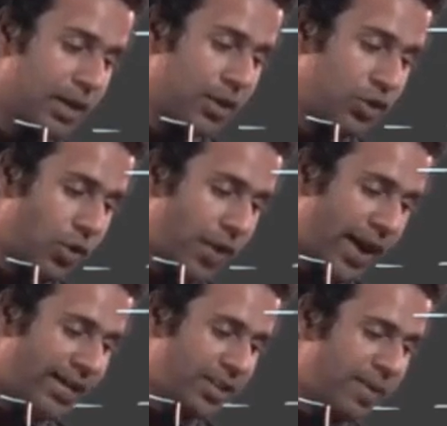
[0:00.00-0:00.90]
So,
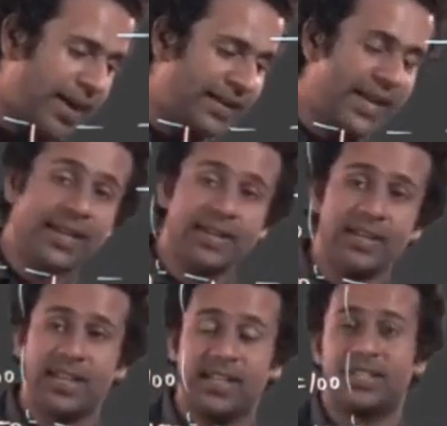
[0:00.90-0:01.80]
x by 10
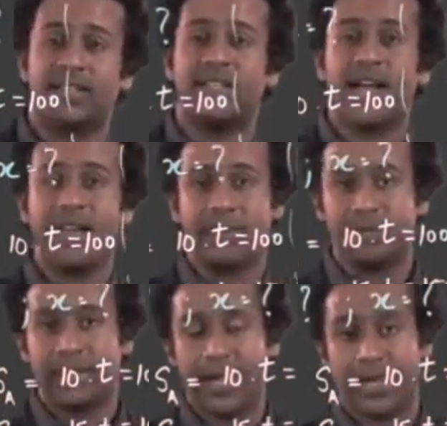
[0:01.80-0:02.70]
is the
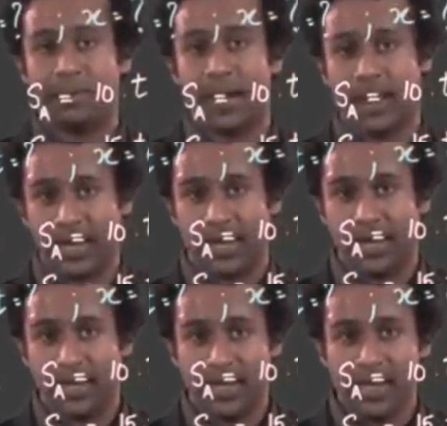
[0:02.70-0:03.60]
time taken by A.